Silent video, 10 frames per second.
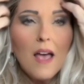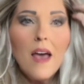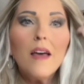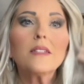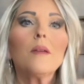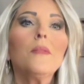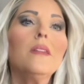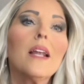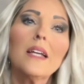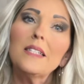And something
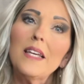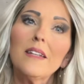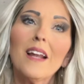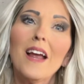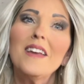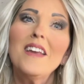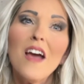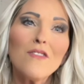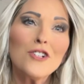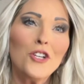that I did that I
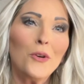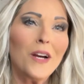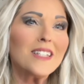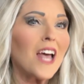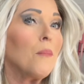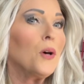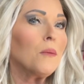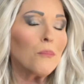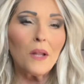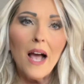never do is I put a
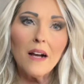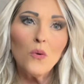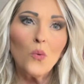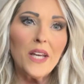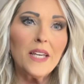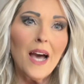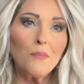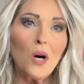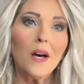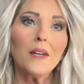black wig cap
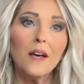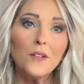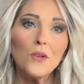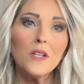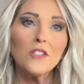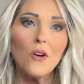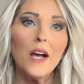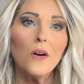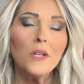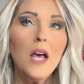on under this
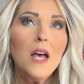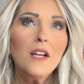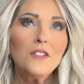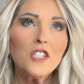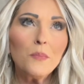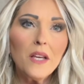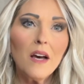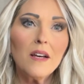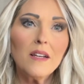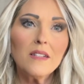crown just
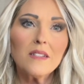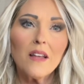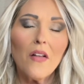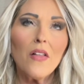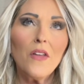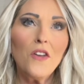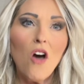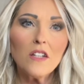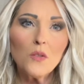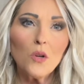because the
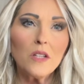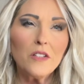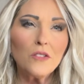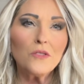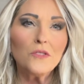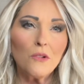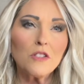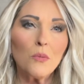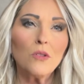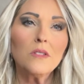knots were a little
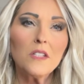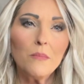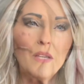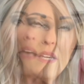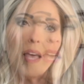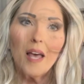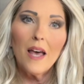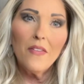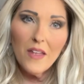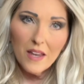noticeable to me.
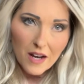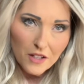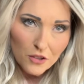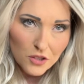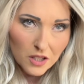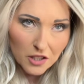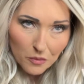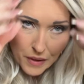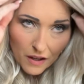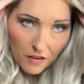And then I used a little
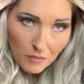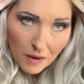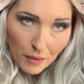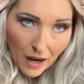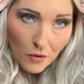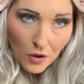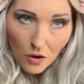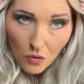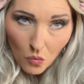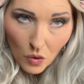bit of my
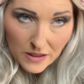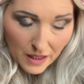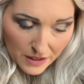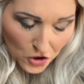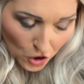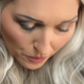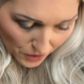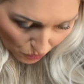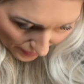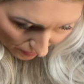powder once I
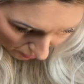determined where